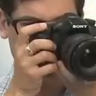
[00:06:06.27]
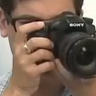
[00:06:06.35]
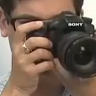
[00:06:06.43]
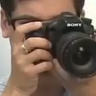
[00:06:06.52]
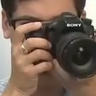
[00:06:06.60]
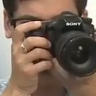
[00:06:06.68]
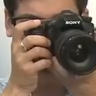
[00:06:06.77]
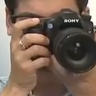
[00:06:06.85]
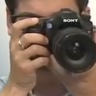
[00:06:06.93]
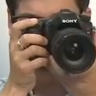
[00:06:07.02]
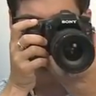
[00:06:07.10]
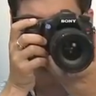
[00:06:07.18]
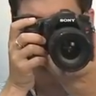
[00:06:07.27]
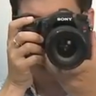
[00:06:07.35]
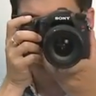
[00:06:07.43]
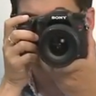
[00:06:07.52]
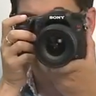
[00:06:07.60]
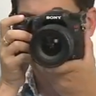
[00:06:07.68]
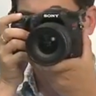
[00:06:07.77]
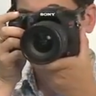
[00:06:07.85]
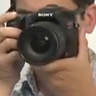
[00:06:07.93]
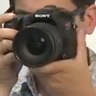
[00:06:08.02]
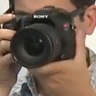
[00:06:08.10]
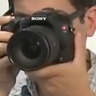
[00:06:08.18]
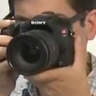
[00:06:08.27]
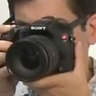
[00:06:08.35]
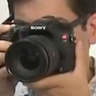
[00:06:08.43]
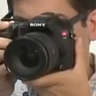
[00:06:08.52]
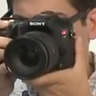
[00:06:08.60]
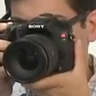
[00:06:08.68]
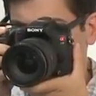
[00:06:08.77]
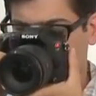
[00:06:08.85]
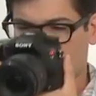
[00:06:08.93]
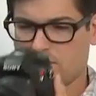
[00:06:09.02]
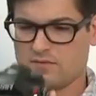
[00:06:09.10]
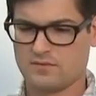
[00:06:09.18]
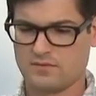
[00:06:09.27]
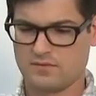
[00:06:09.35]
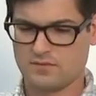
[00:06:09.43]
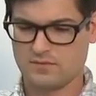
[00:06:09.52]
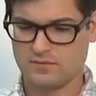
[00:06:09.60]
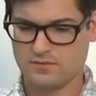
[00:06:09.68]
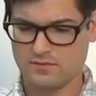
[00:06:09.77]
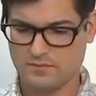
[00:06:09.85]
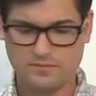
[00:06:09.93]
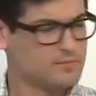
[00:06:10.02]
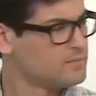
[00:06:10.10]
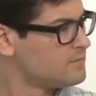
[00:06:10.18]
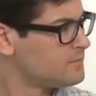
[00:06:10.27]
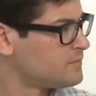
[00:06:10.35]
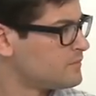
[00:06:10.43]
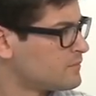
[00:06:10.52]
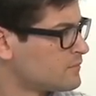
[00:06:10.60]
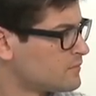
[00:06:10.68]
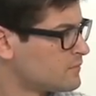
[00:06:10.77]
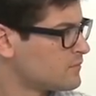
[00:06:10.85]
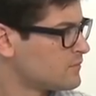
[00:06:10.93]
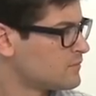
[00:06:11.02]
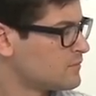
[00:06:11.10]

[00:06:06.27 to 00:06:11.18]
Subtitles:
This person isn't speaking.